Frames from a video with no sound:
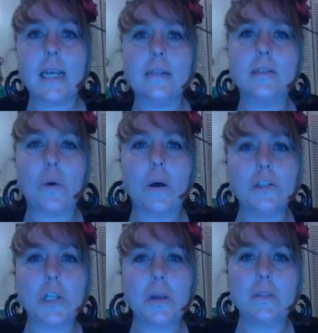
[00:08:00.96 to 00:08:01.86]
days. So I'll
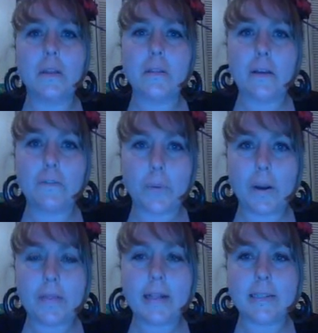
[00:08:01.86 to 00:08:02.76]
show you the link for where
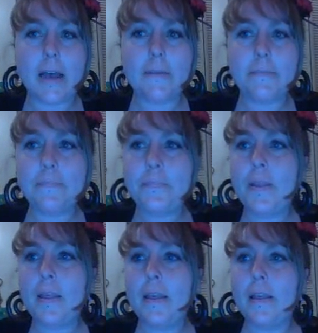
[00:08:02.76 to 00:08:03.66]
that's at
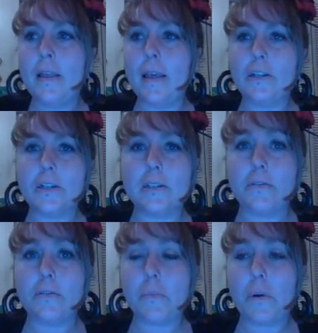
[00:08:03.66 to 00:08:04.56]
in just a
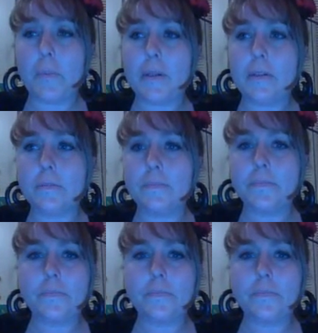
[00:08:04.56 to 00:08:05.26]
few moments.